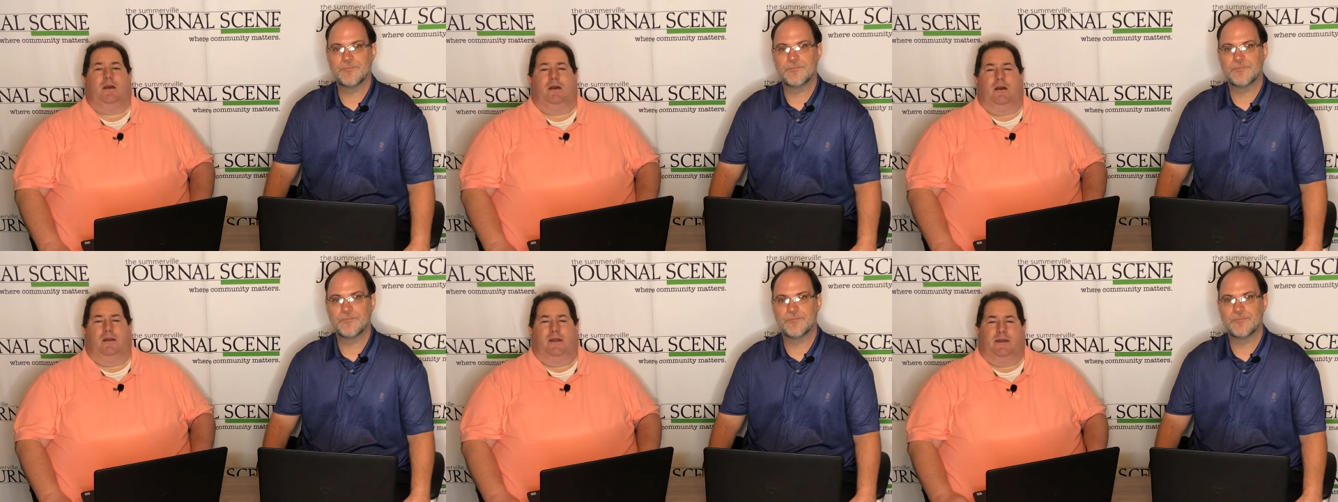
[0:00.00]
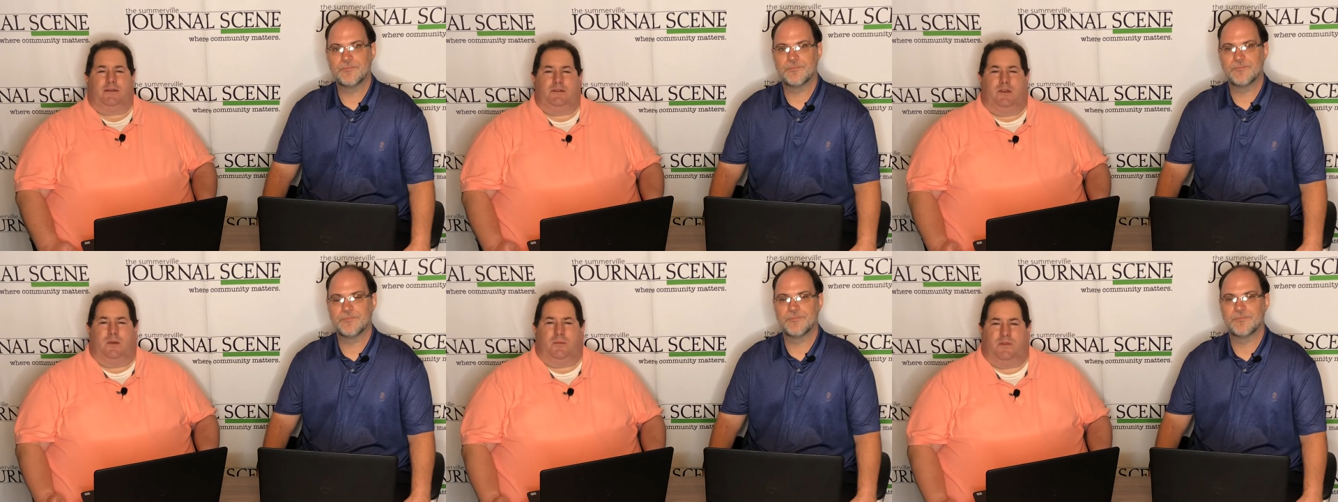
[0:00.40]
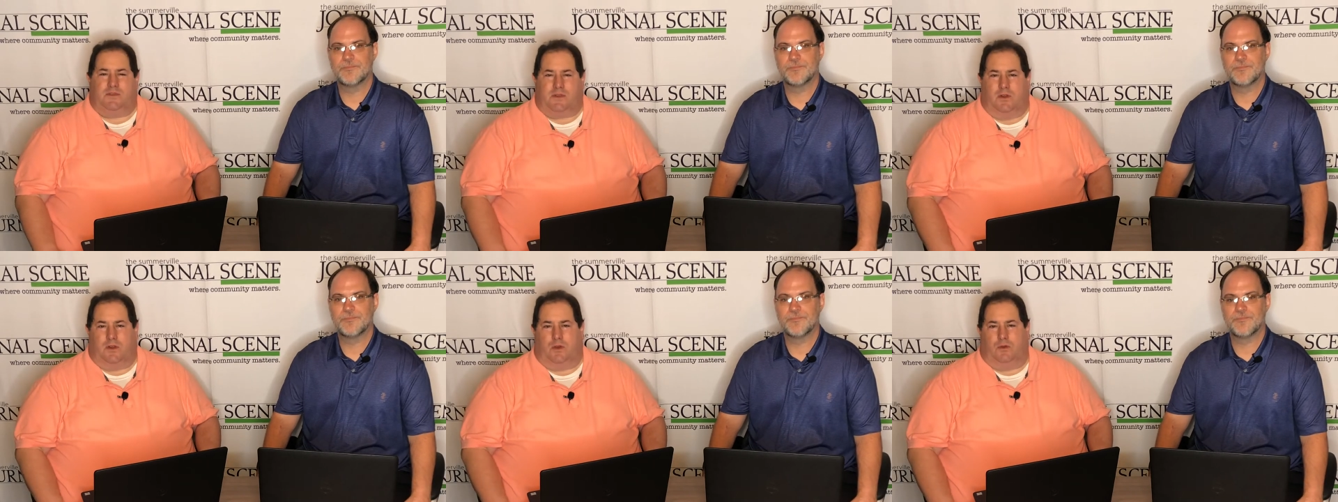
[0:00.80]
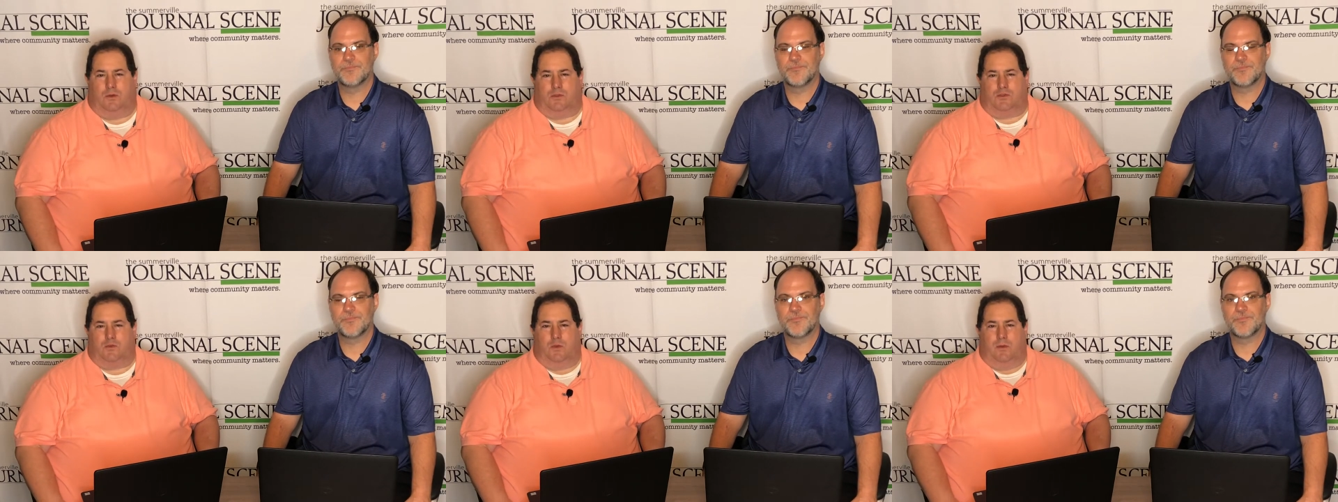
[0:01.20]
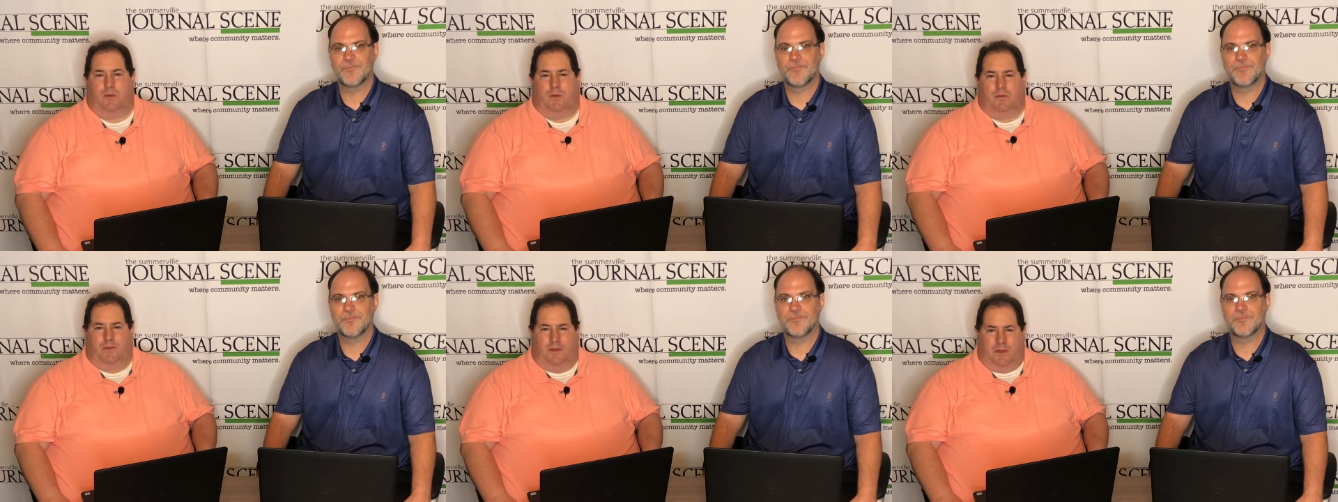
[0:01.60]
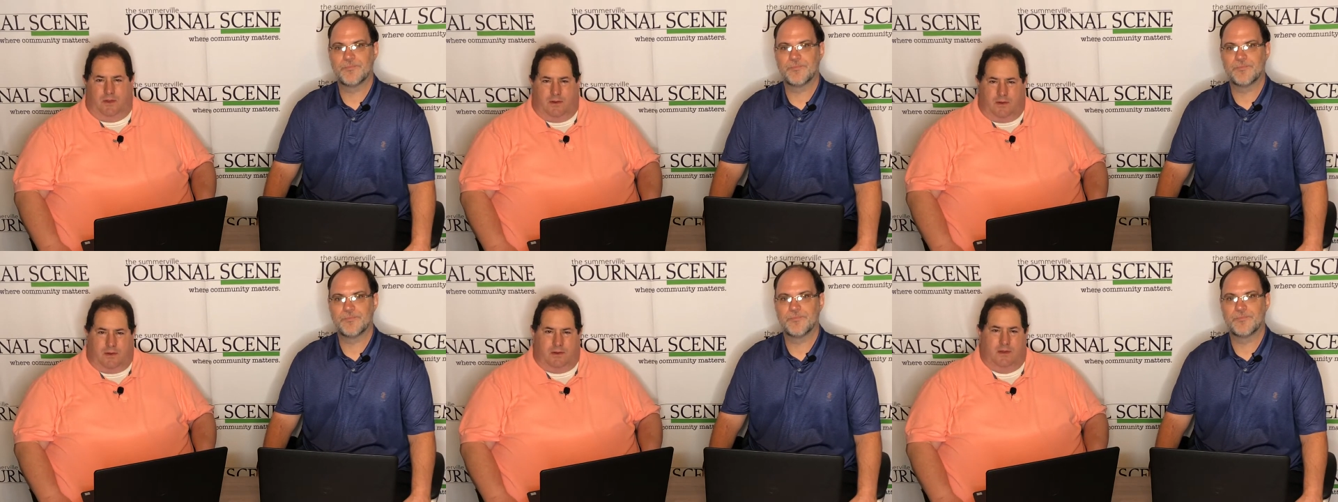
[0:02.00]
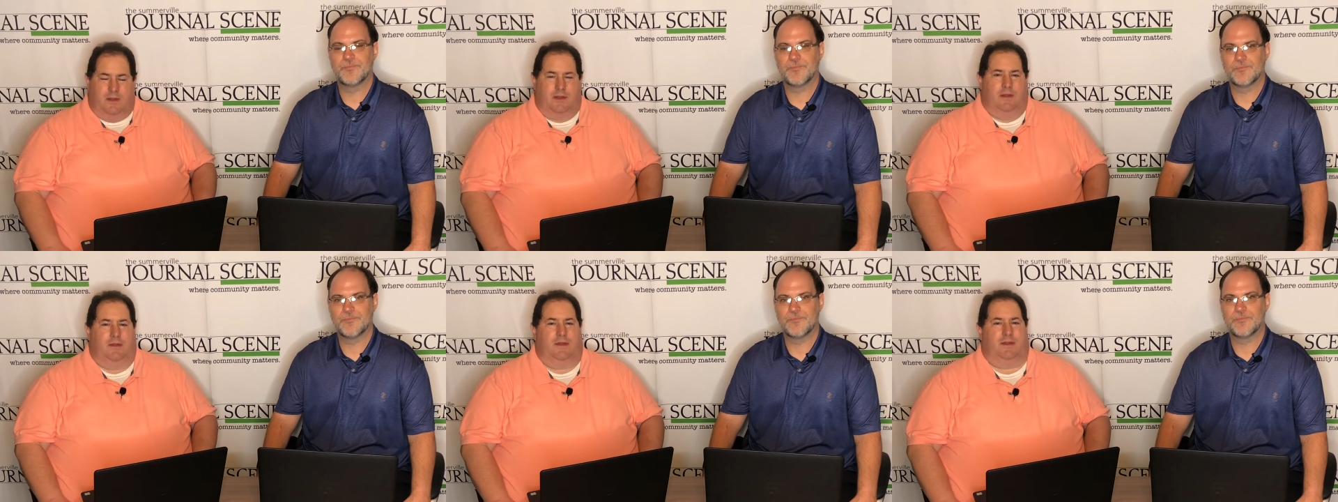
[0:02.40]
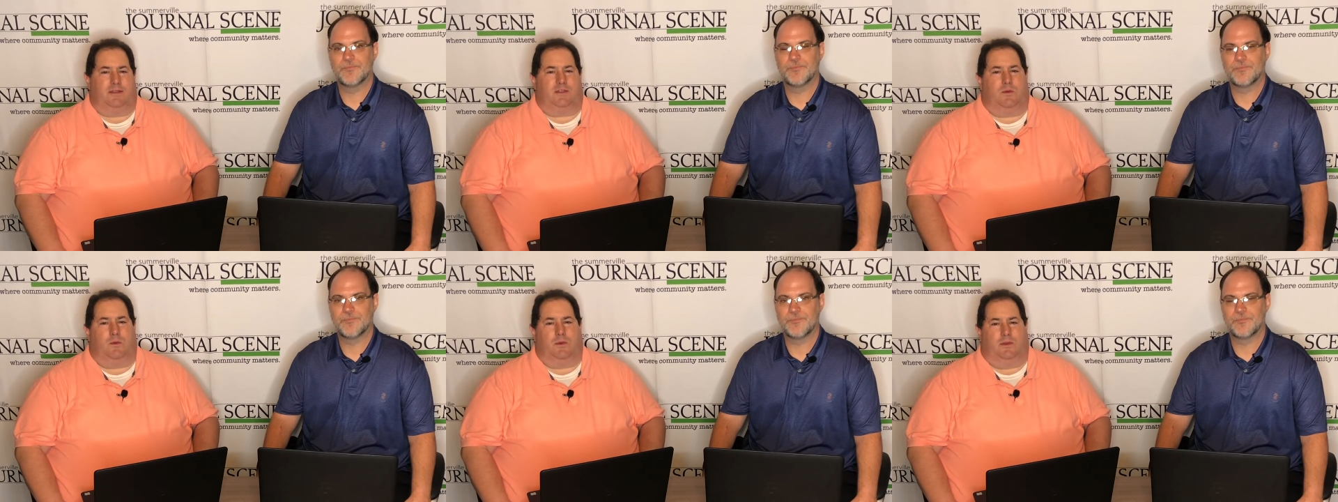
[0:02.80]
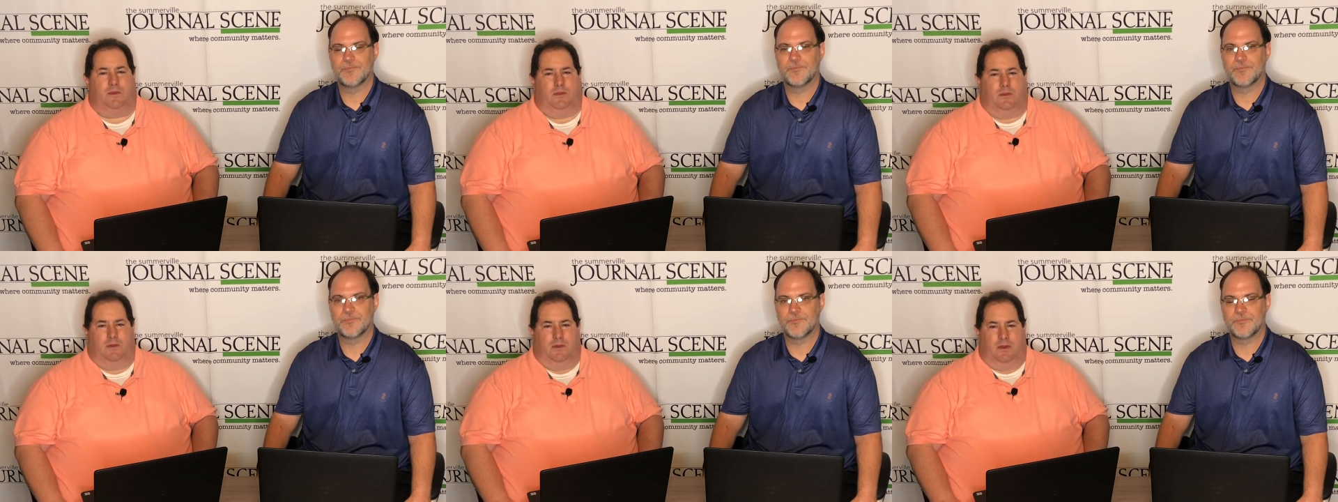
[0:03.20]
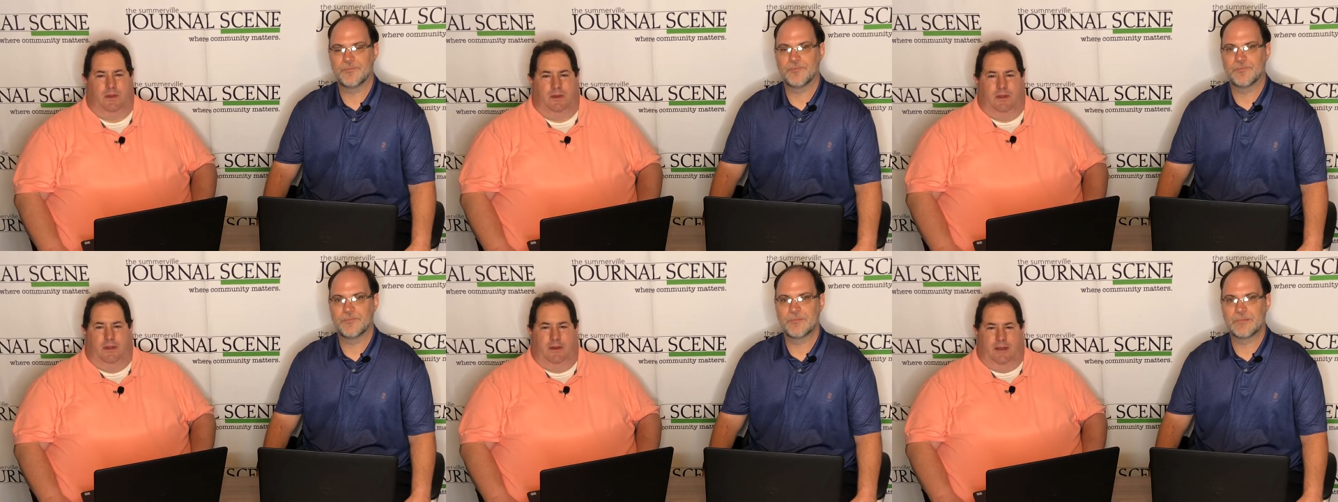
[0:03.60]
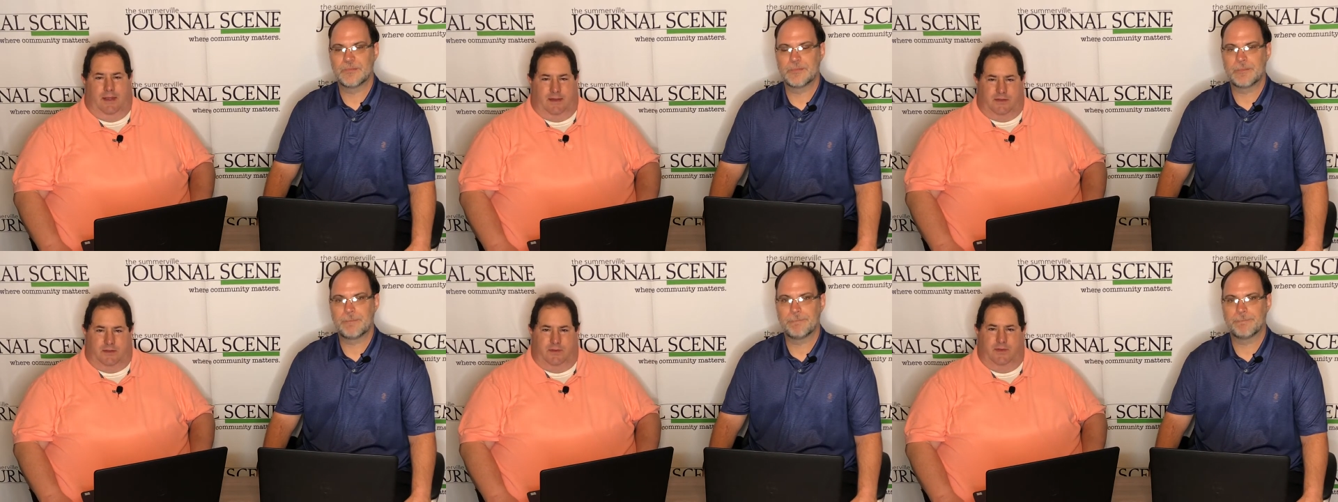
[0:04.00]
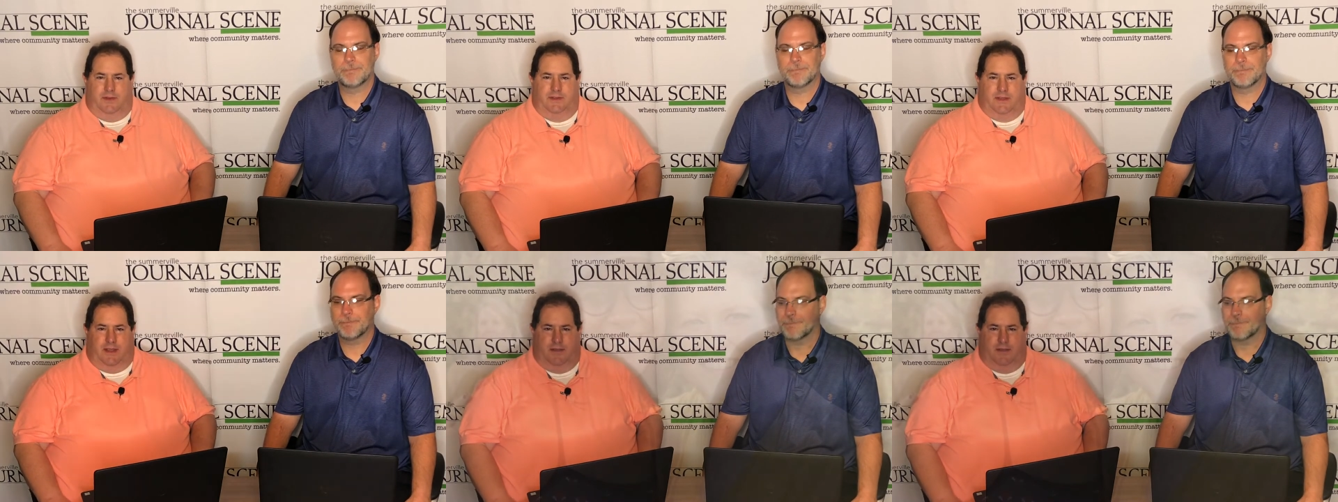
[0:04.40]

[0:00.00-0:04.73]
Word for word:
Speaker 1: Uh, next up is our Girls Swimmer of the Year. That's going to an, an Ashley Ridge